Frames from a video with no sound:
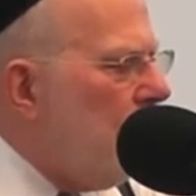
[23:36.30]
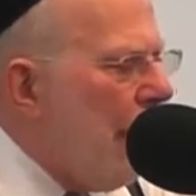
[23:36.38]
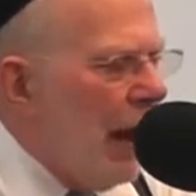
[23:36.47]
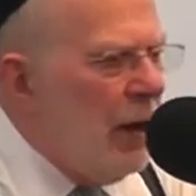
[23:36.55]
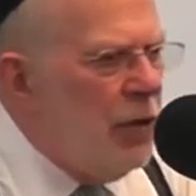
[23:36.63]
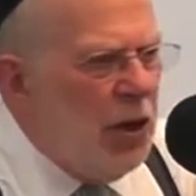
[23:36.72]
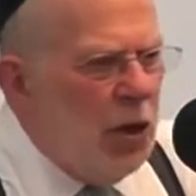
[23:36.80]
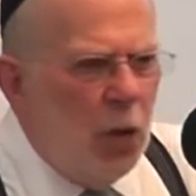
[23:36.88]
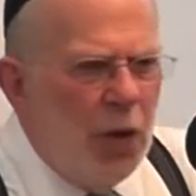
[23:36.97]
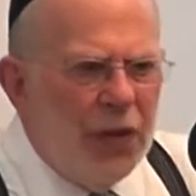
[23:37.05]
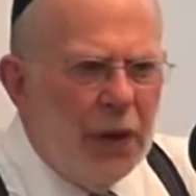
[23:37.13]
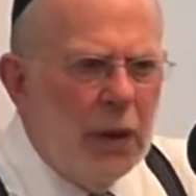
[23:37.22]
how do you deal
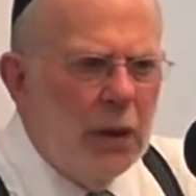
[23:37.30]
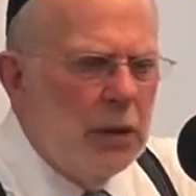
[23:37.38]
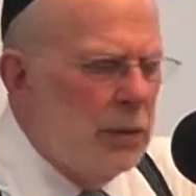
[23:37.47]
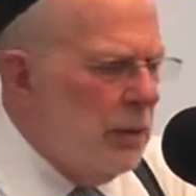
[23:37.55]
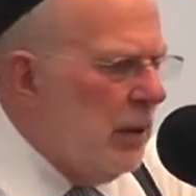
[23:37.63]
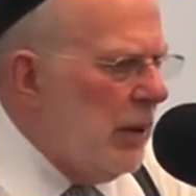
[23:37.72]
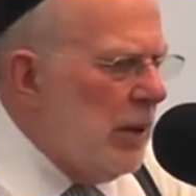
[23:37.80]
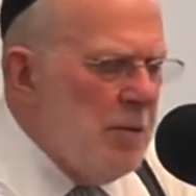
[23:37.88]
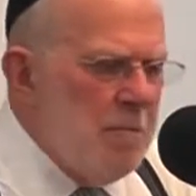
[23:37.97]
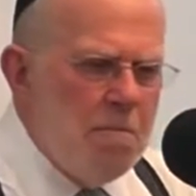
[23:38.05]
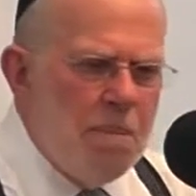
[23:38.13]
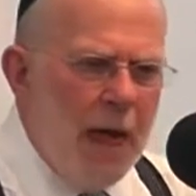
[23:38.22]
with it?
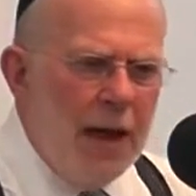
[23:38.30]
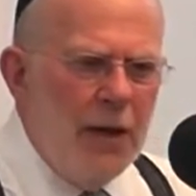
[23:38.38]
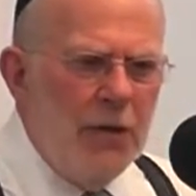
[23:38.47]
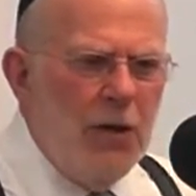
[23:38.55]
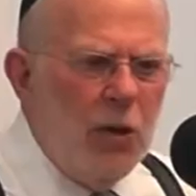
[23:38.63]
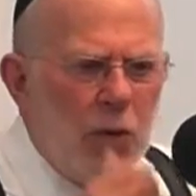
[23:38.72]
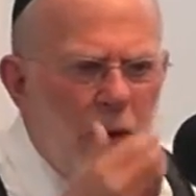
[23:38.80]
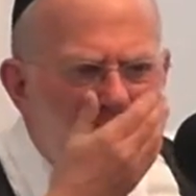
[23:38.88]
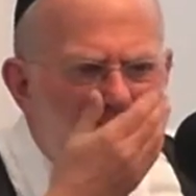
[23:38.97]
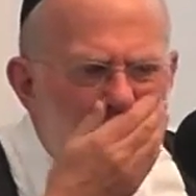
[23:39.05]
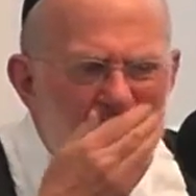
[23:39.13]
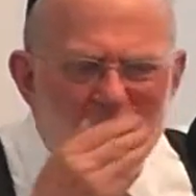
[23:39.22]
How do you deal with
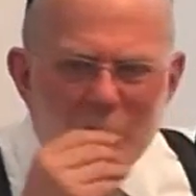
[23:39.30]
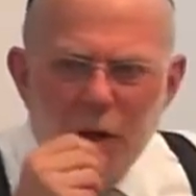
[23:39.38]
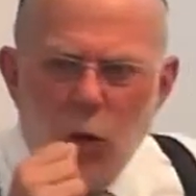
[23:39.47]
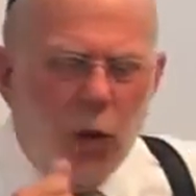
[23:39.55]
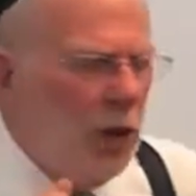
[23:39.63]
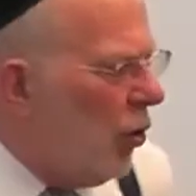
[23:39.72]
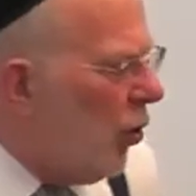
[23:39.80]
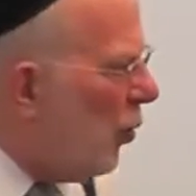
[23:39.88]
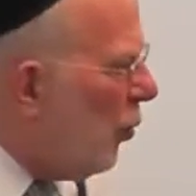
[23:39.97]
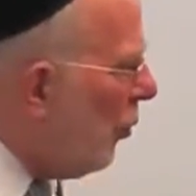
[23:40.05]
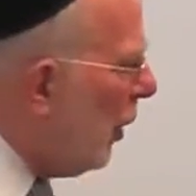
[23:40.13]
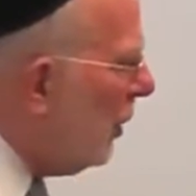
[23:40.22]
it? You know, we
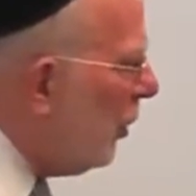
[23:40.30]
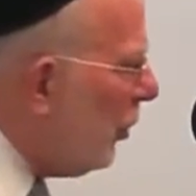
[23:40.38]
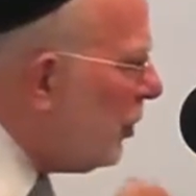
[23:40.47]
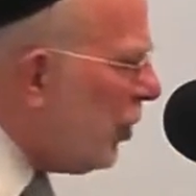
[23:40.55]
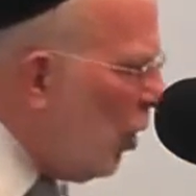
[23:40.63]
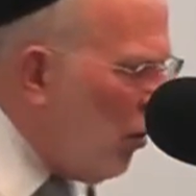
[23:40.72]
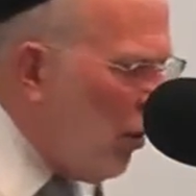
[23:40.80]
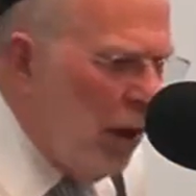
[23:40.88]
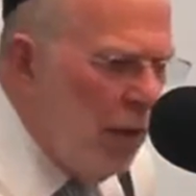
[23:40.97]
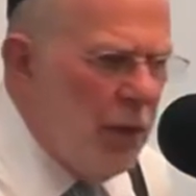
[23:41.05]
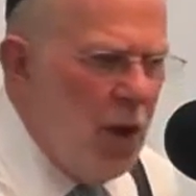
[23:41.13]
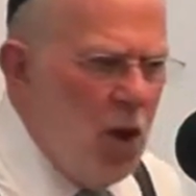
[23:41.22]
learn when we learn
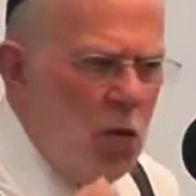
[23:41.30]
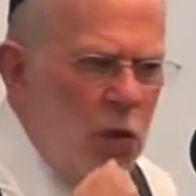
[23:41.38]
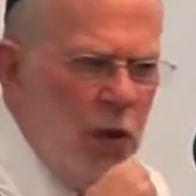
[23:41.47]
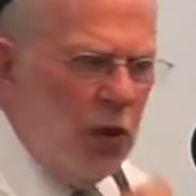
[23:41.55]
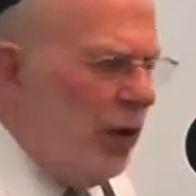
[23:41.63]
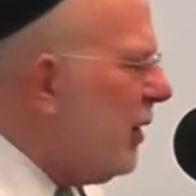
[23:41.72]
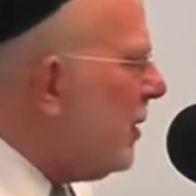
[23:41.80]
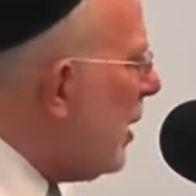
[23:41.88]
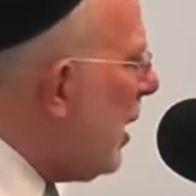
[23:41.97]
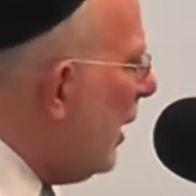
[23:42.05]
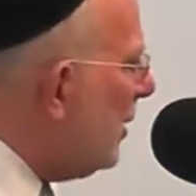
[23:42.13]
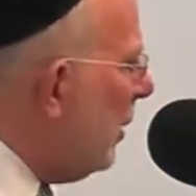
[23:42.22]
Torah, we learn there's a
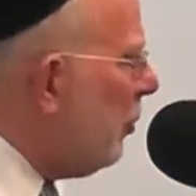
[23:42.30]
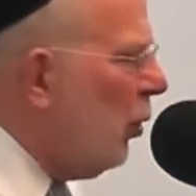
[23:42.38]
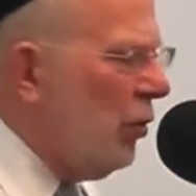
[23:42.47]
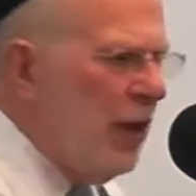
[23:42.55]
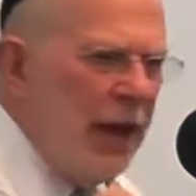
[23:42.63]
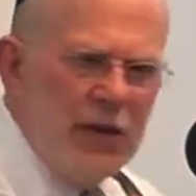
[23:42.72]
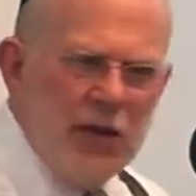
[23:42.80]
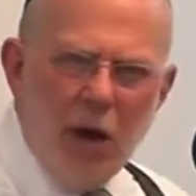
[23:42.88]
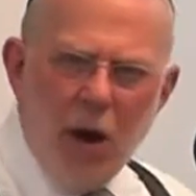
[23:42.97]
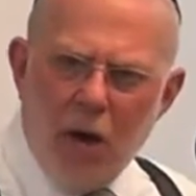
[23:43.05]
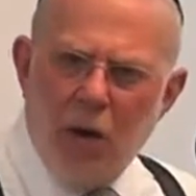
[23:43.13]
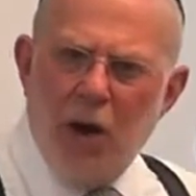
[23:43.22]
concept called Yetzer
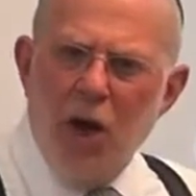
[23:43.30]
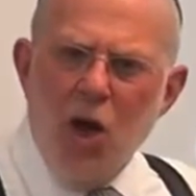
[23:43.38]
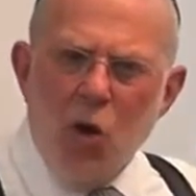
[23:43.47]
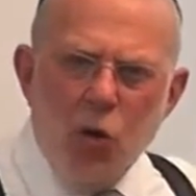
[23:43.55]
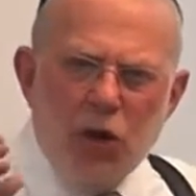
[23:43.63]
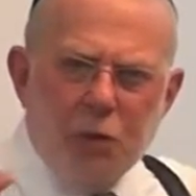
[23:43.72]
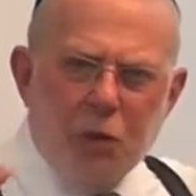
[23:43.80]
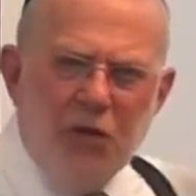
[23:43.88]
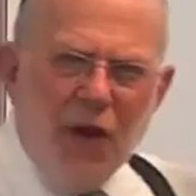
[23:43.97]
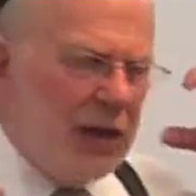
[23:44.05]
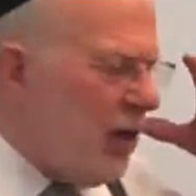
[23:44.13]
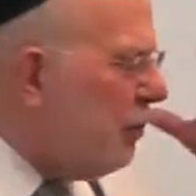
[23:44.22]
Hara, which
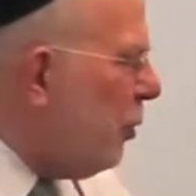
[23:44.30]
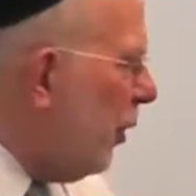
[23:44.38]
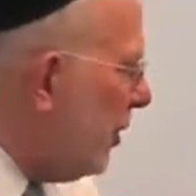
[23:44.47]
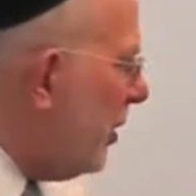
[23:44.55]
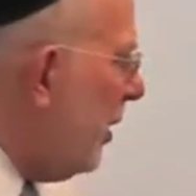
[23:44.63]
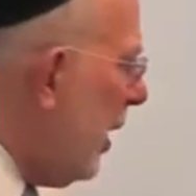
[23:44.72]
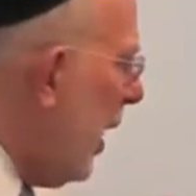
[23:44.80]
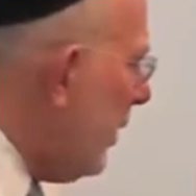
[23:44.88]
prevents a person, the